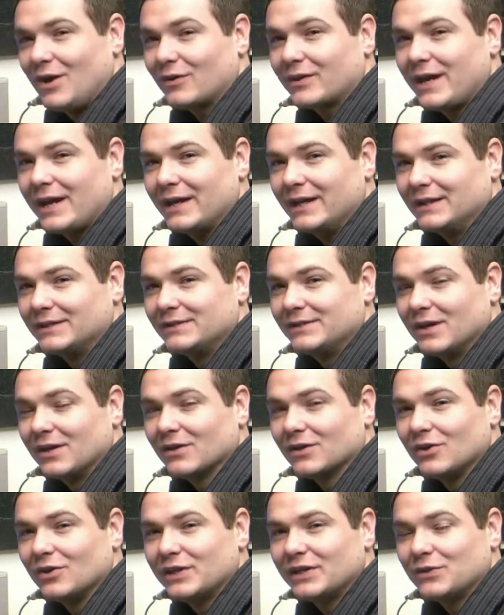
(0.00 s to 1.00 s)
Okay, it's
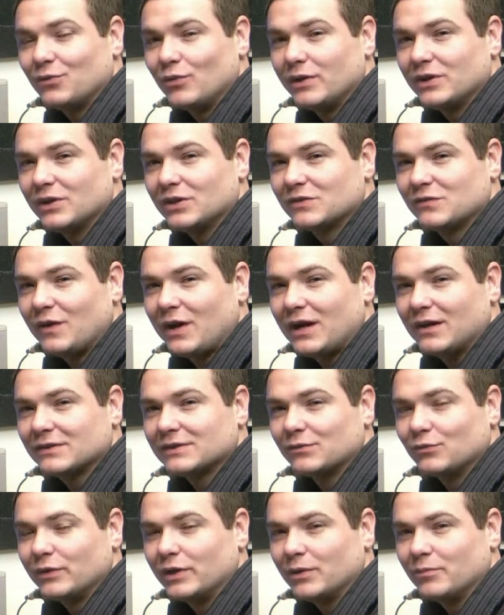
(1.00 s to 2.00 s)
downloading the Windows
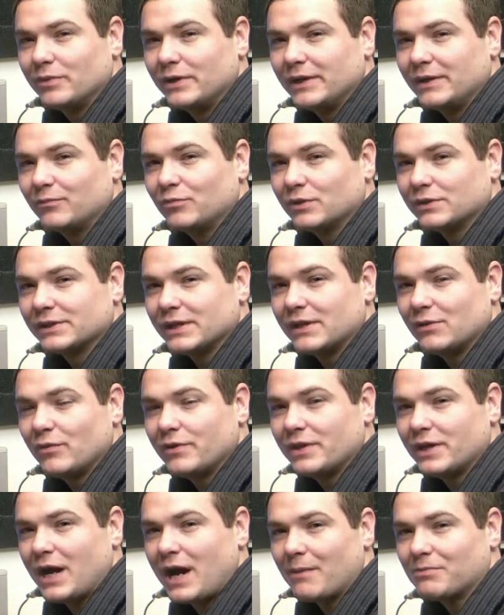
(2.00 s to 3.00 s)
files and we're being presented
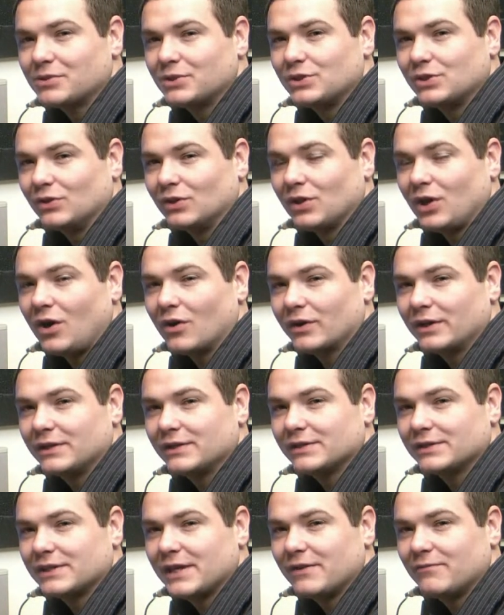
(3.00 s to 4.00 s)
with the option to log
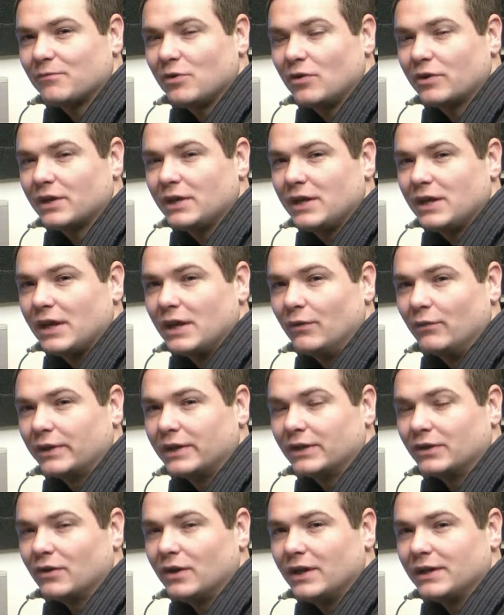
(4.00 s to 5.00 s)
into safe mode, and we
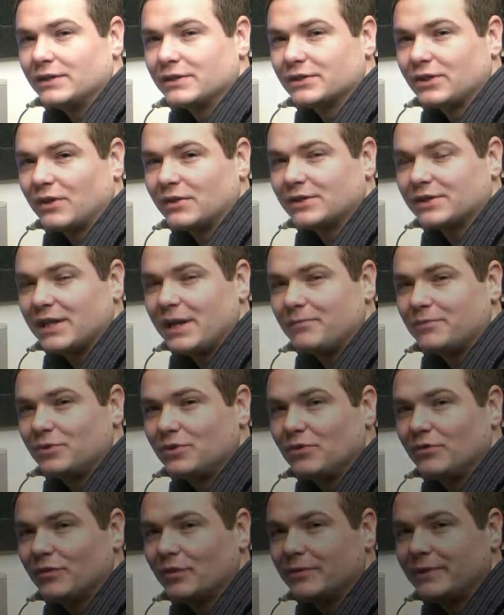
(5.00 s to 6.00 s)
can go ahead and start step
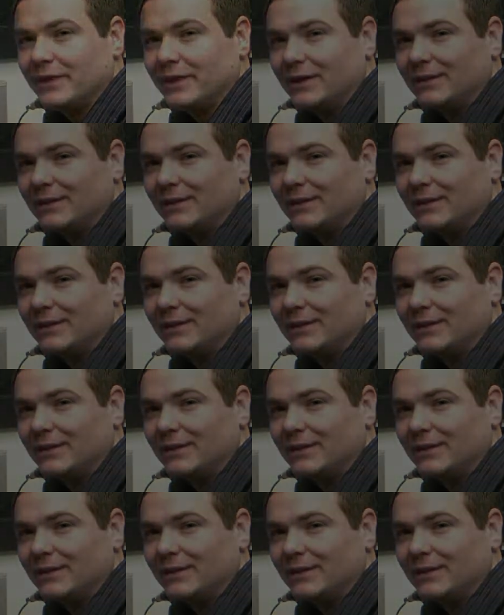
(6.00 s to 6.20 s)
two from